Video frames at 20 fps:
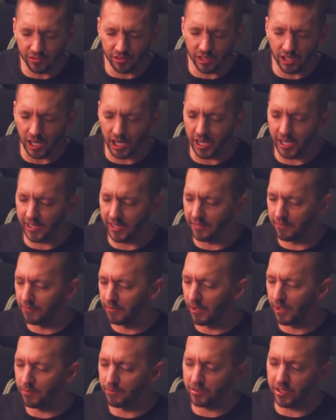for God,
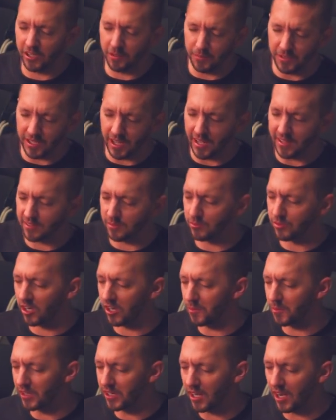I'm, I'm trying to be nice, I'm
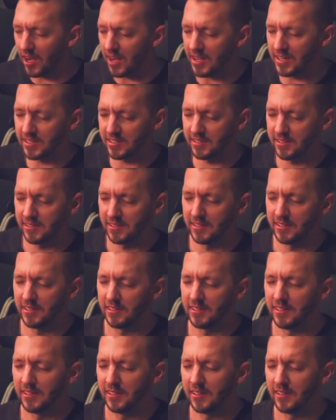trying to be kind.
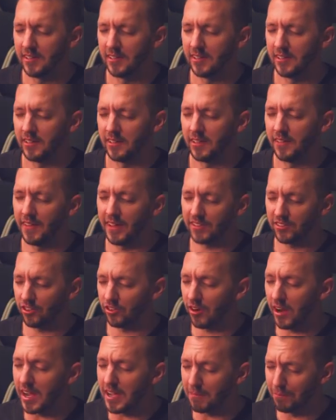And that's
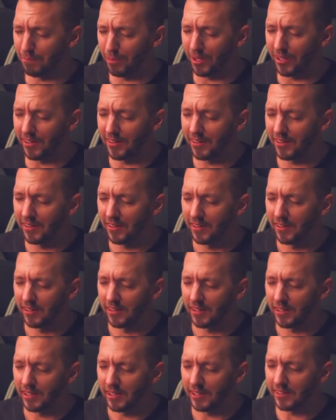great, but
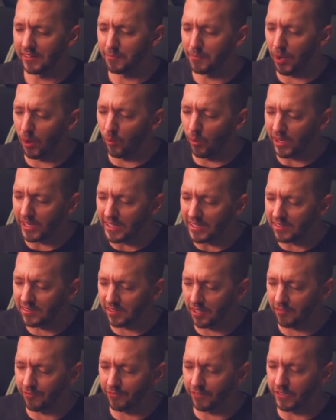it's about what he's
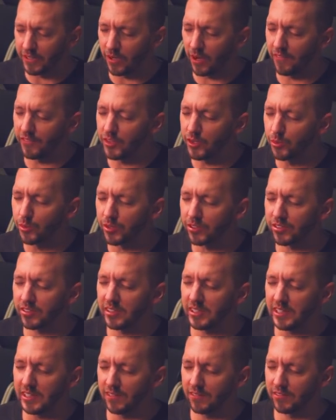done for you. Have you
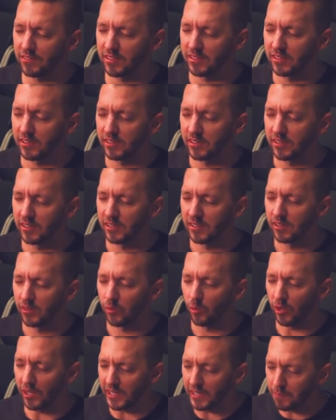received
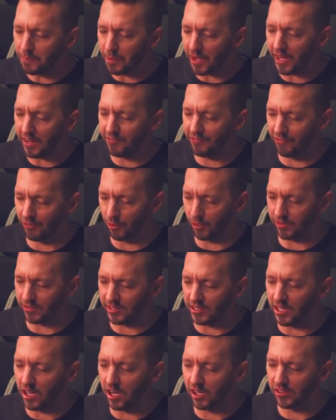what he paid for
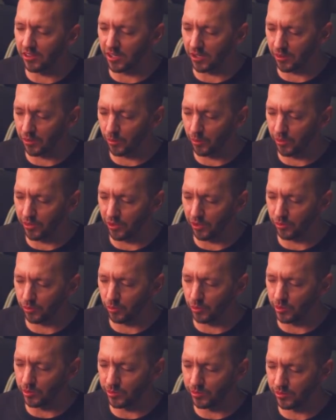as he hung there with
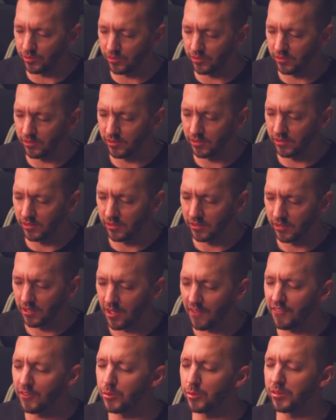those wounds?
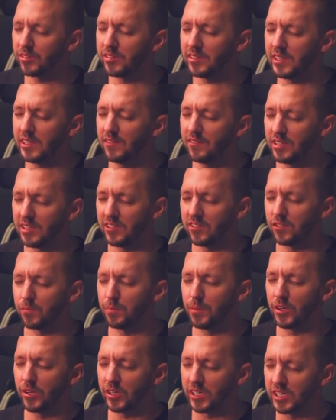Have you received his
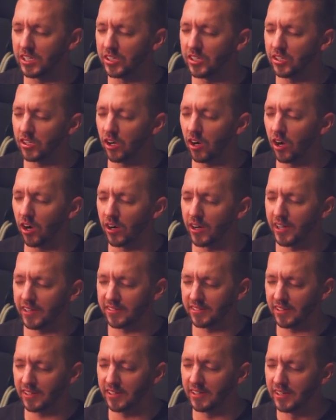Spirit into your heart
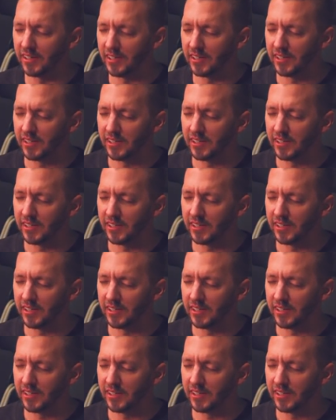as a,